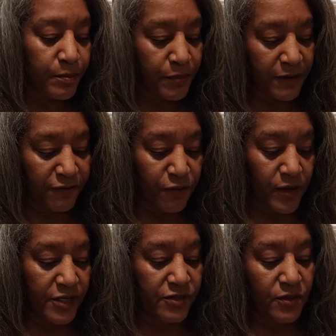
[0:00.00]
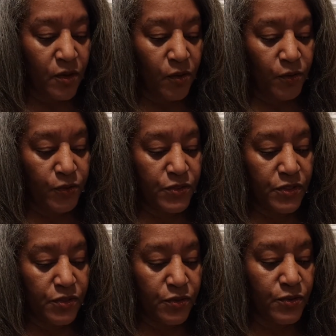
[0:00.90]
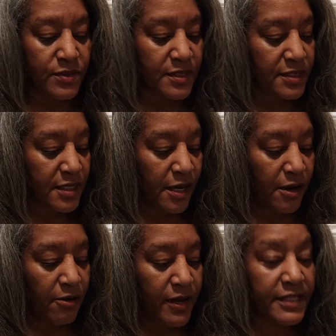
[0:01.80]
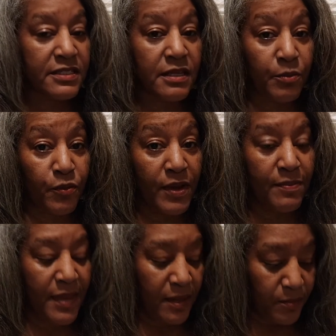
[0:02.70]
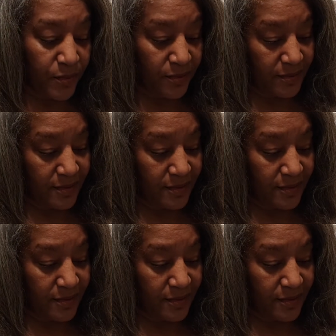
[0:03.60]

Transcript: perforation holes used to tear and separate paper.